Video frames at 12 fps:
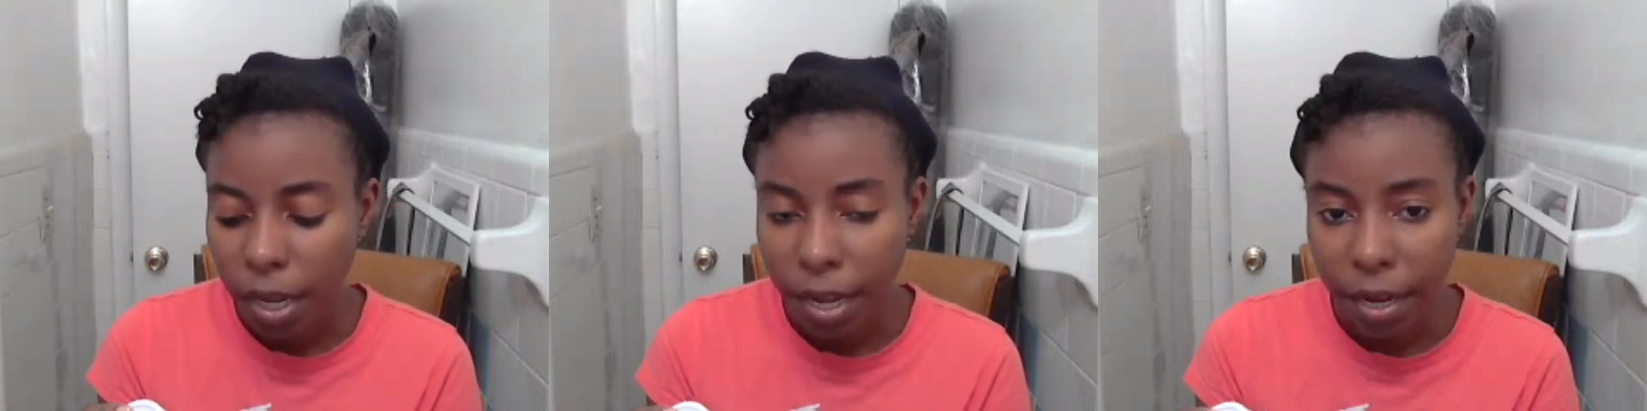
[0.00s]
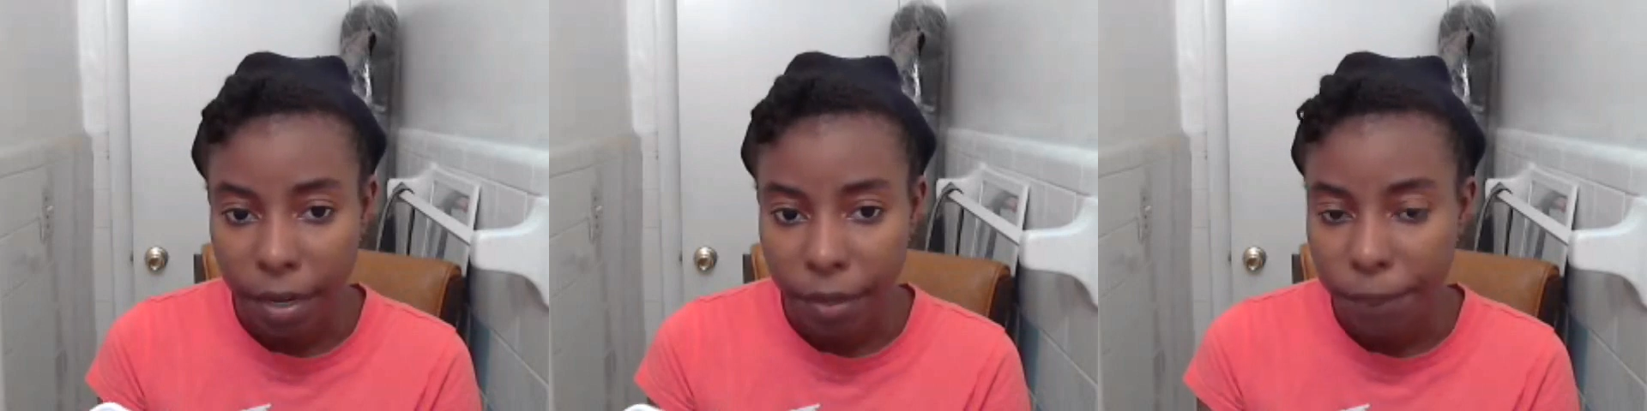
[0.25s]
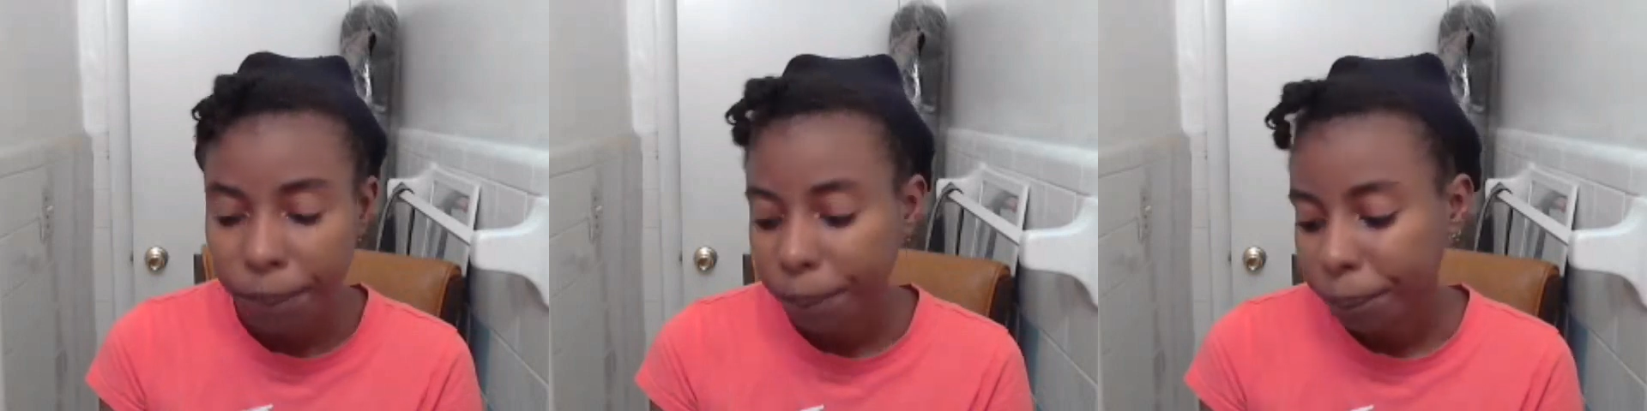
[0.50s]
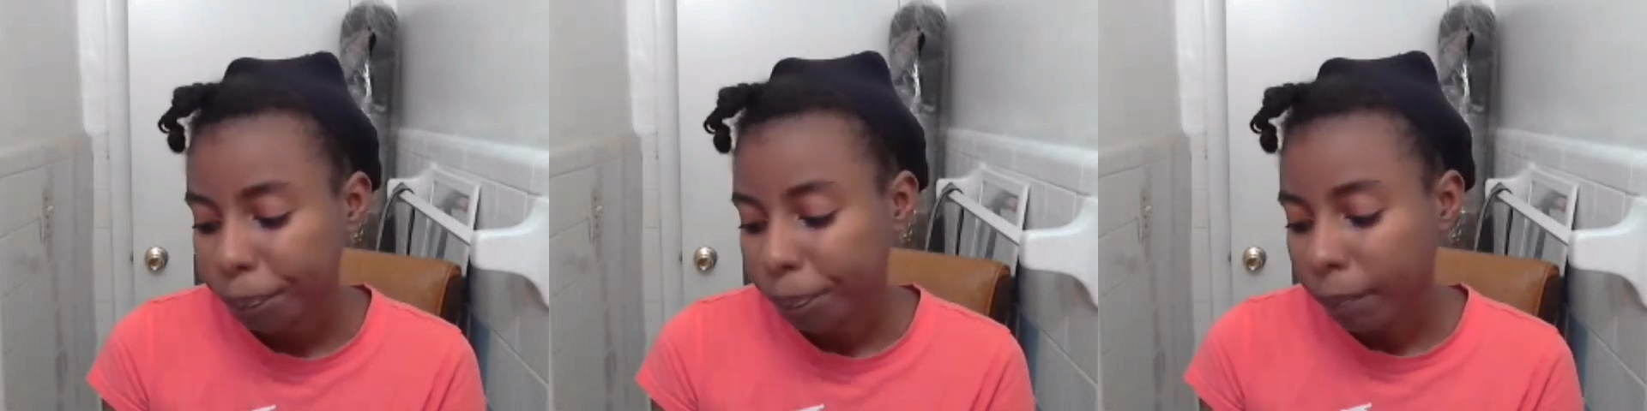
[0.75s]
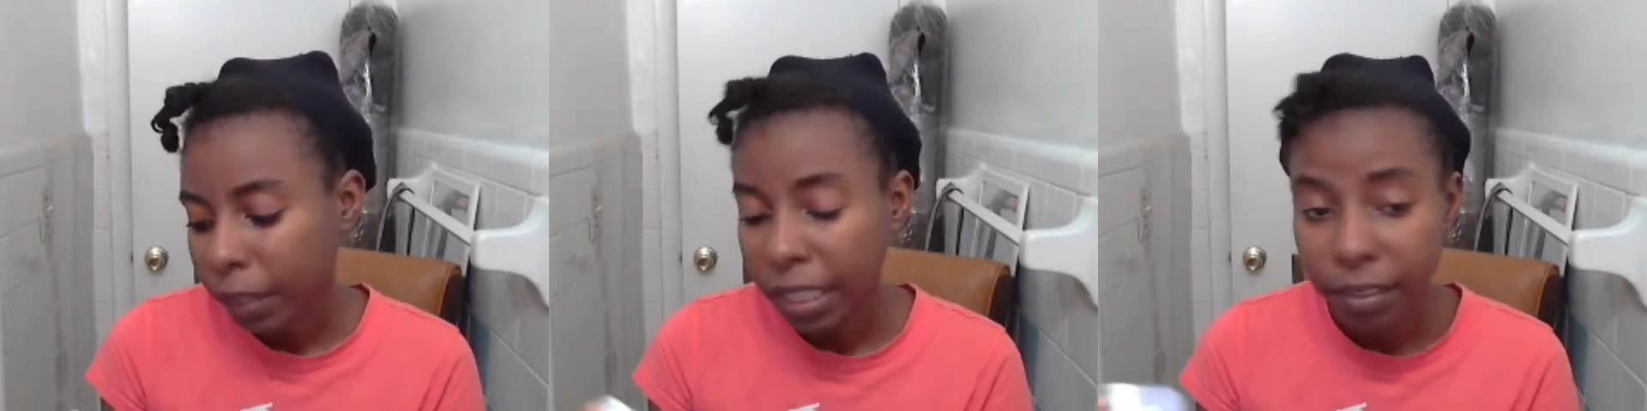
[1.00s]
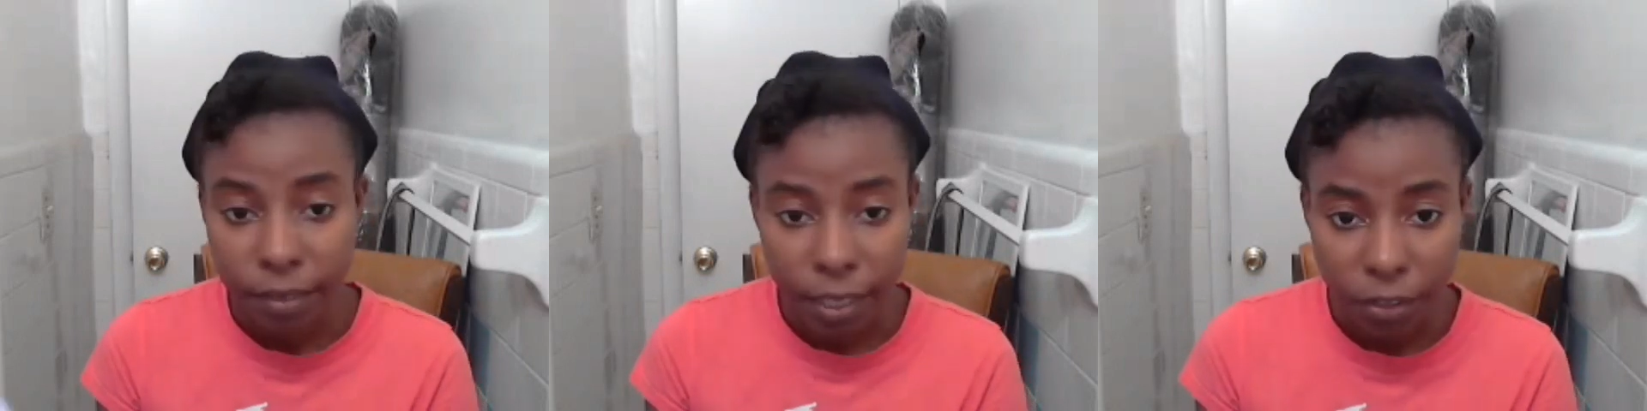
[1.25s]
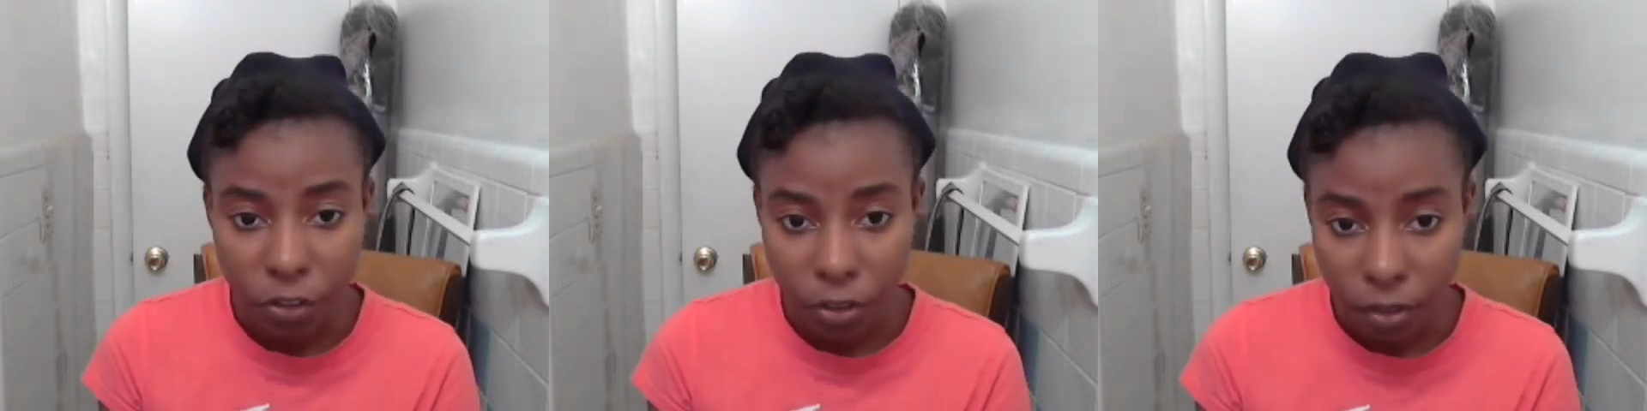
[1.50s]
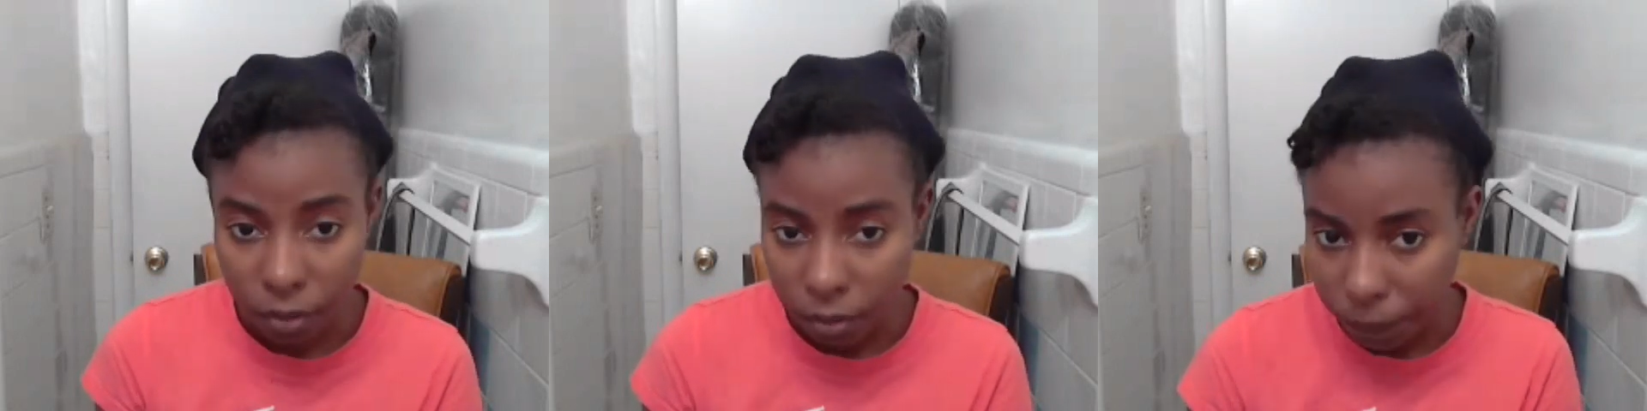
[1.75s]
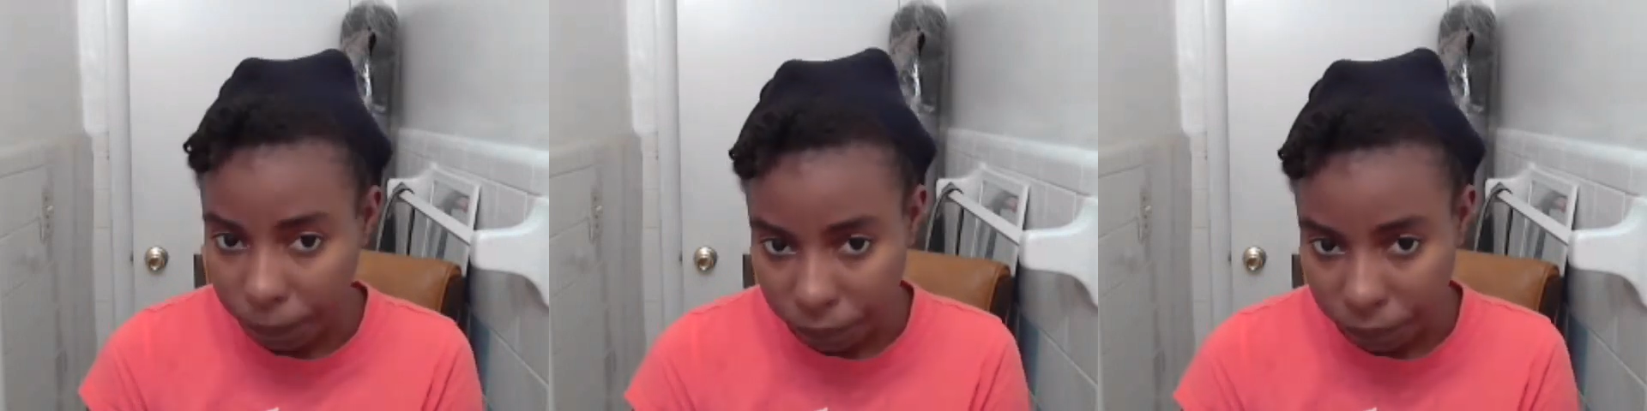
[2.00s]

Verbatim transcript: hair in sections.